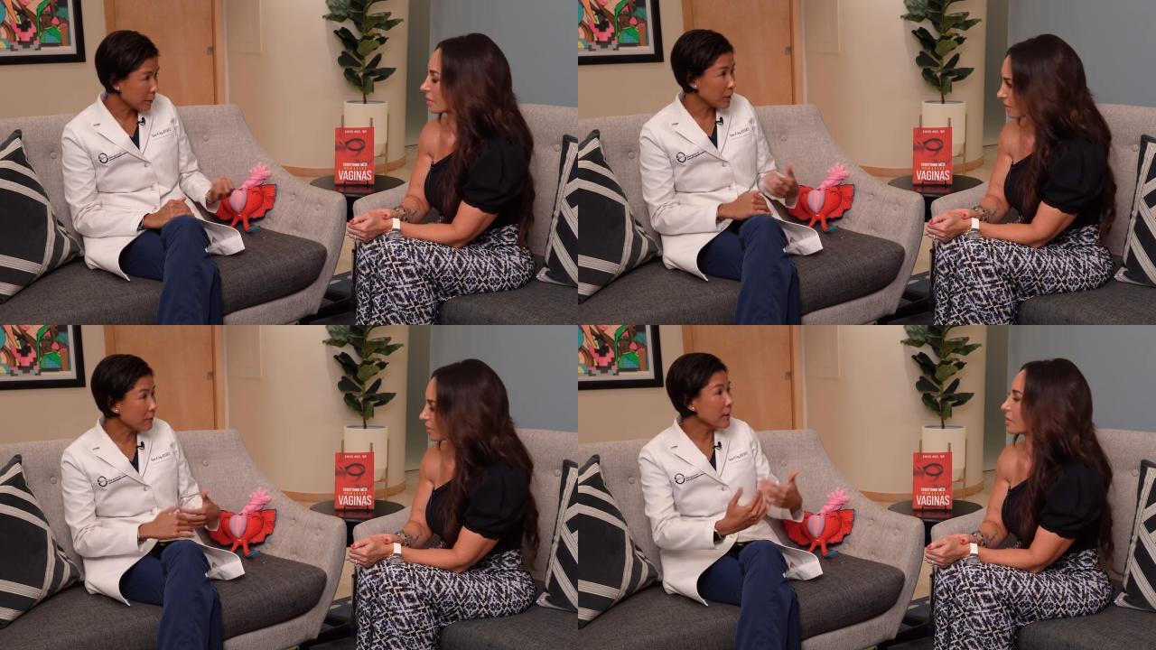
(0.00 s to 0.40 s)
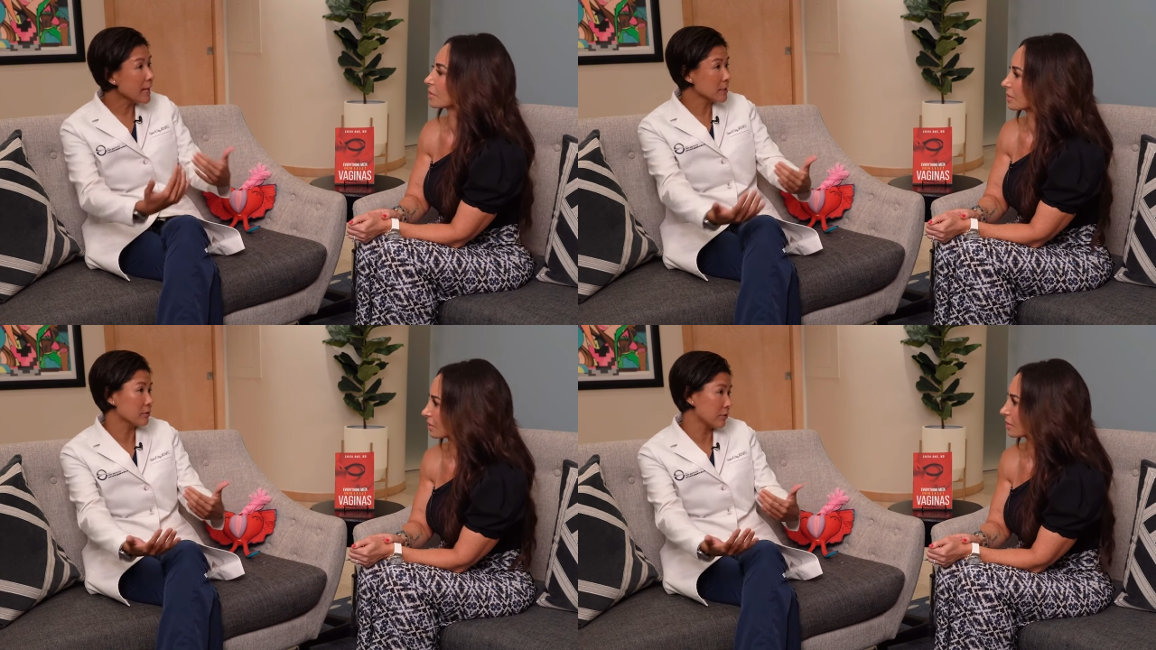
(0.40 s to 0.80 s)
Speaker 1: and we have
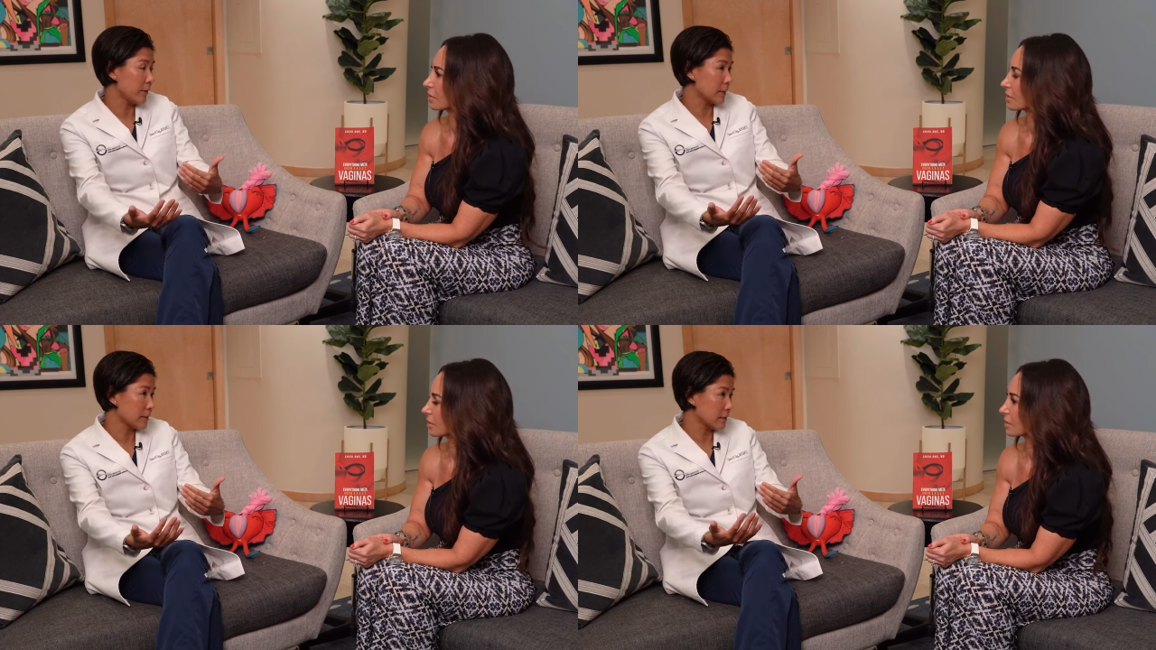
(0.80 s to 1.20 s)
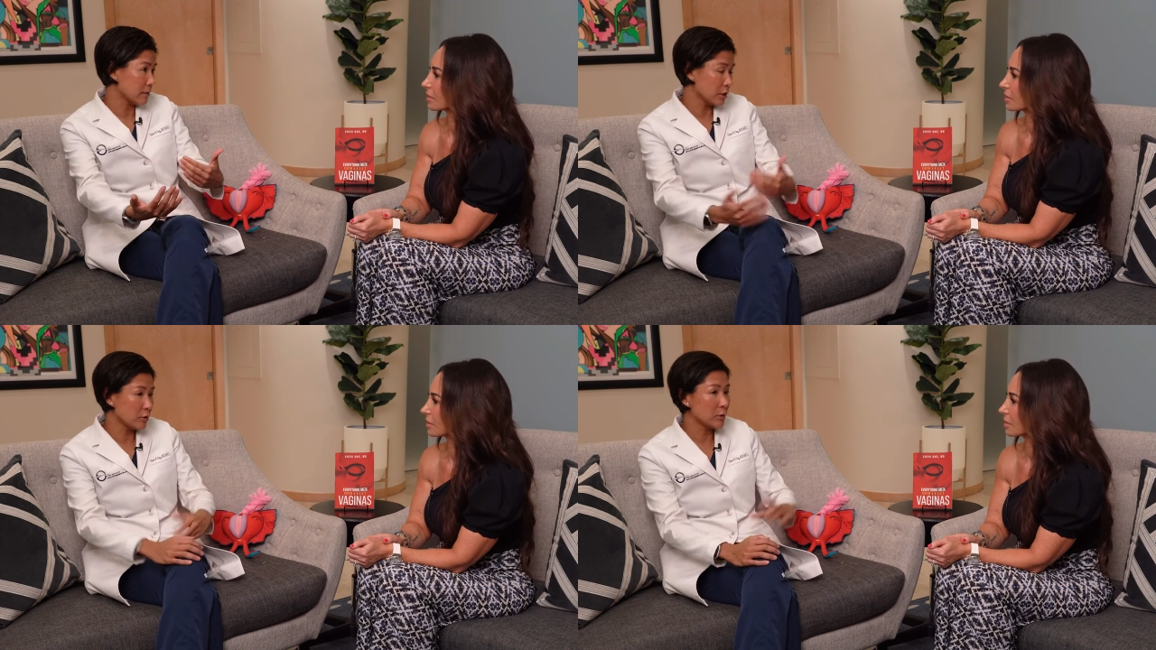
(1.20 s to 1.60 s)
less growth factors.
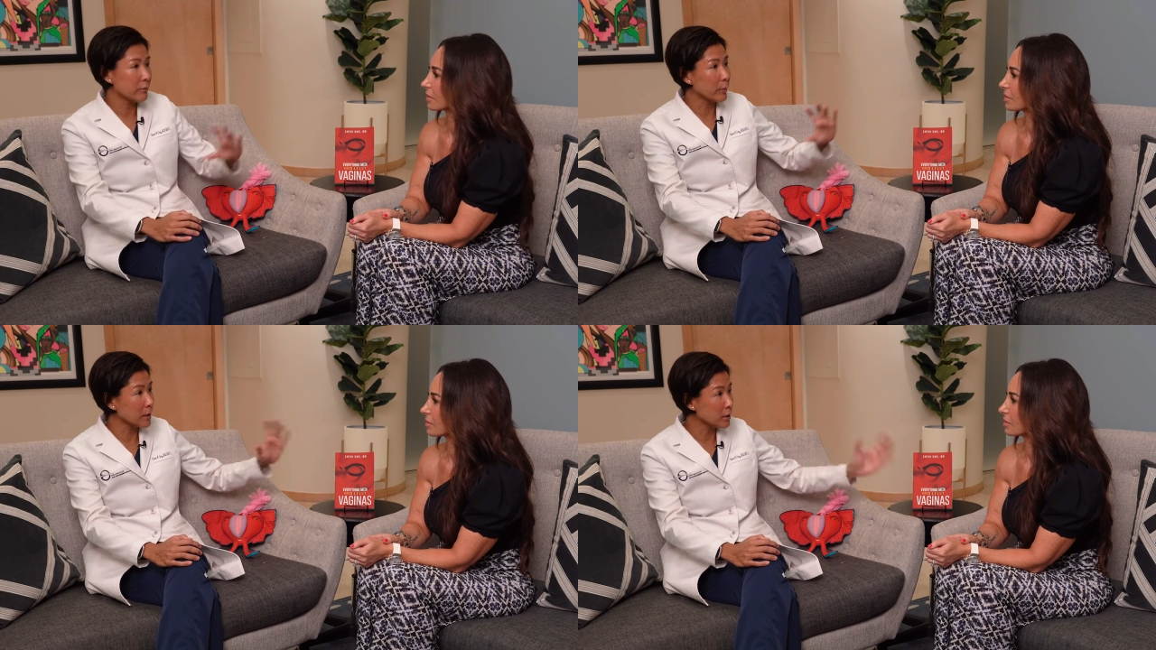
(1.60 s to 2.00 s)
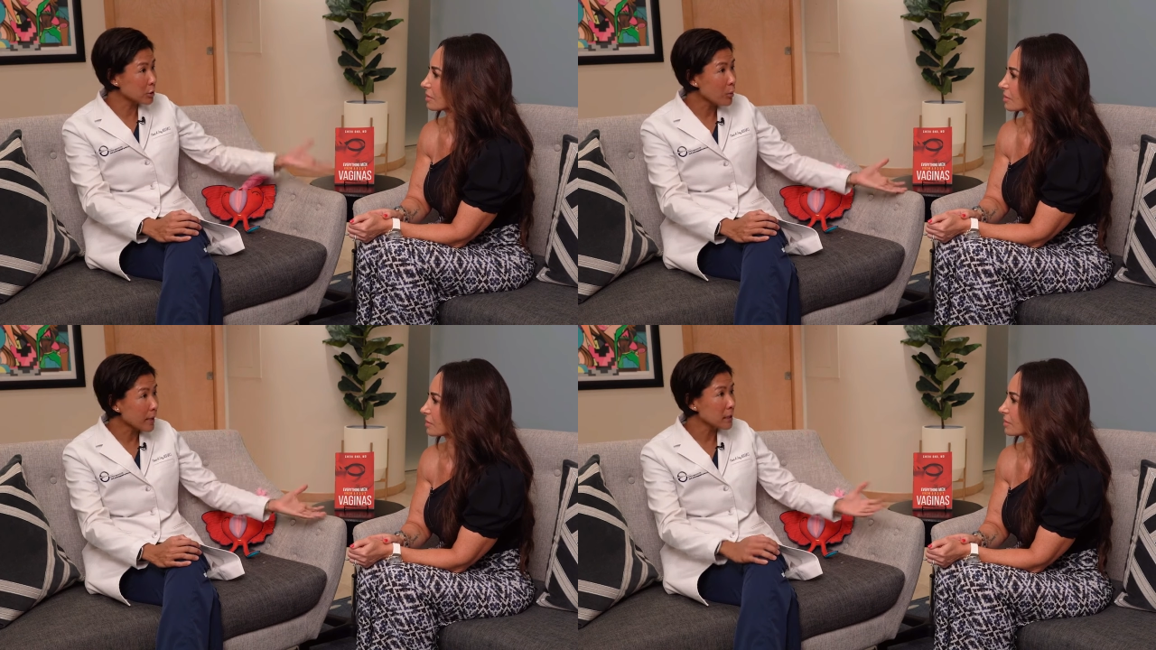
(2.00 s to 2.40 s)
You know, you have when you're
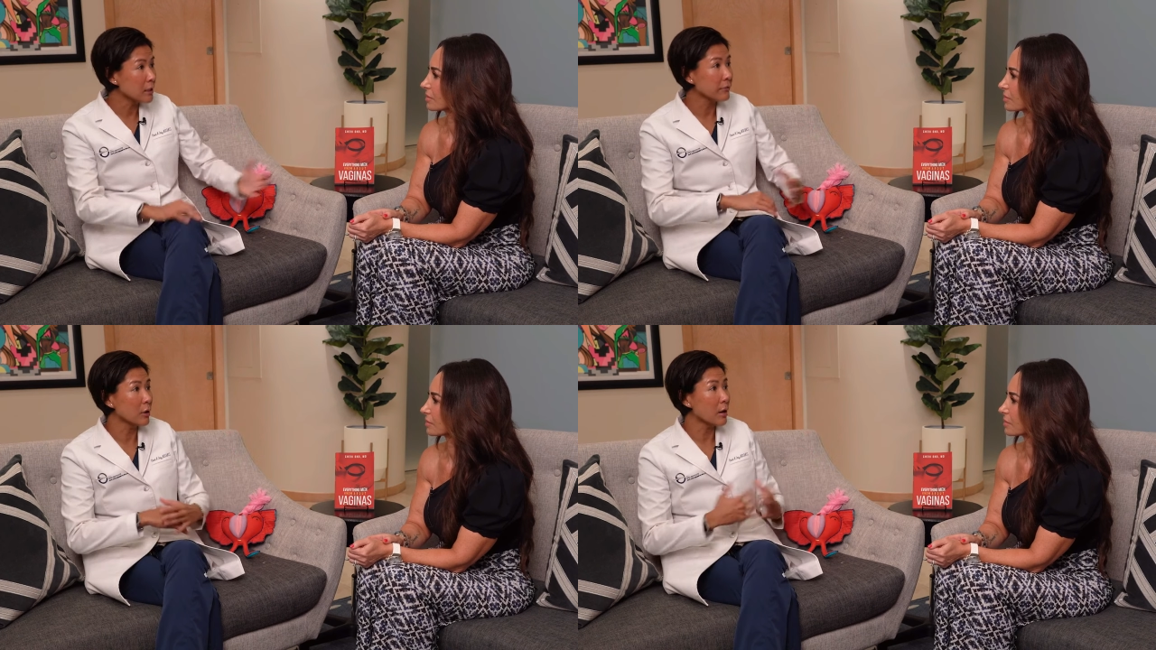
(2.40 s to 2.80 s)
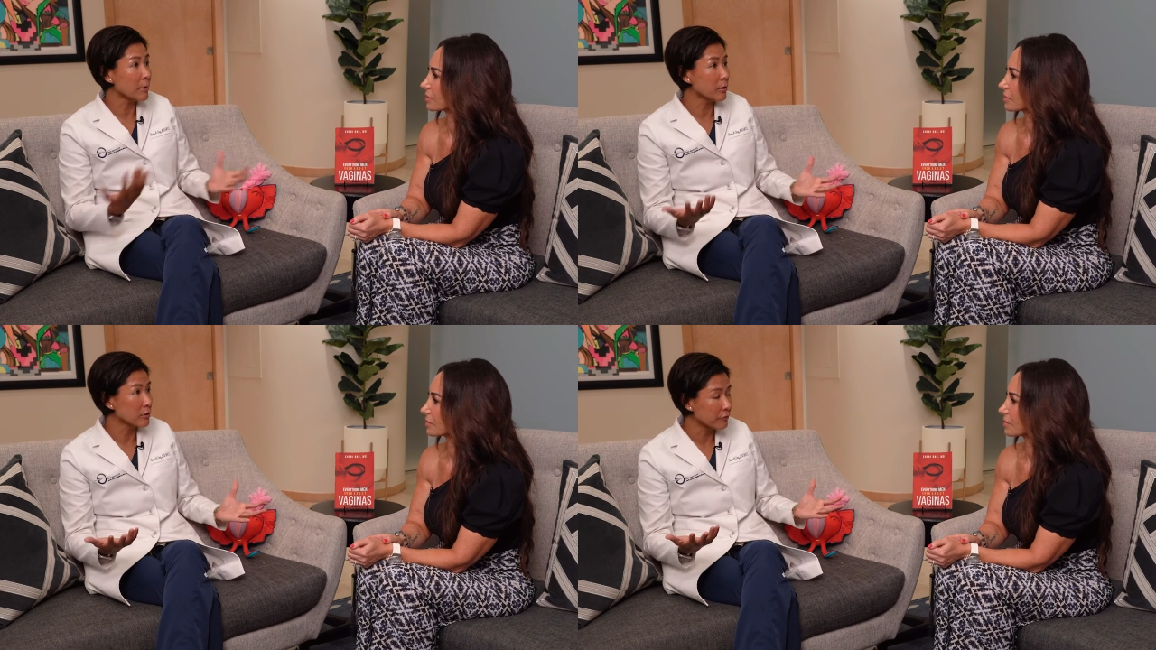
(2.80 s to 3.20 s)
20, you have a lot
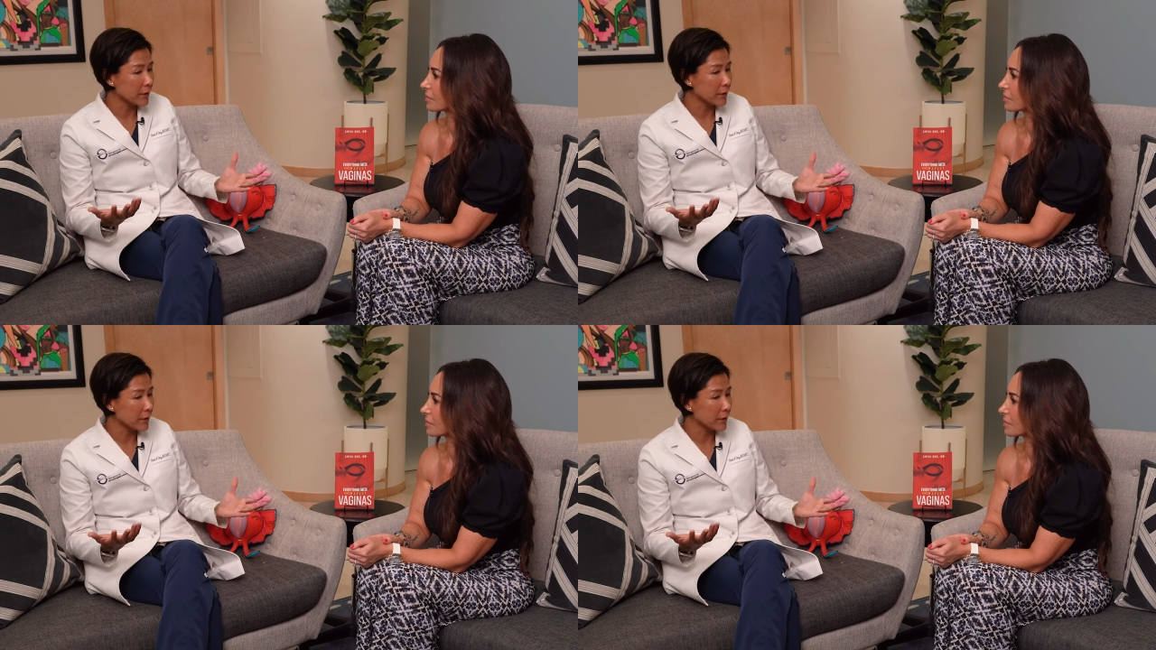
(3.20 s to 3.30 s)
more growth